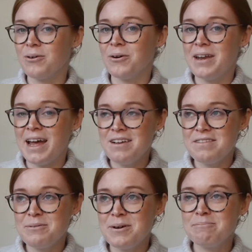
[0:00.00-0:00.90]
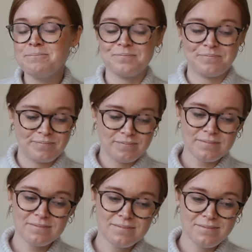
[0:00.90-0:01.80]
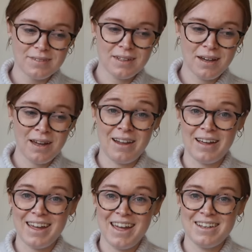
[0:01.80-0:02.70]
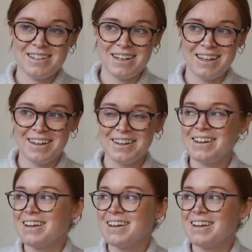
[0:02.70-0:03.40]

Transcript: or navy one, and like hinting.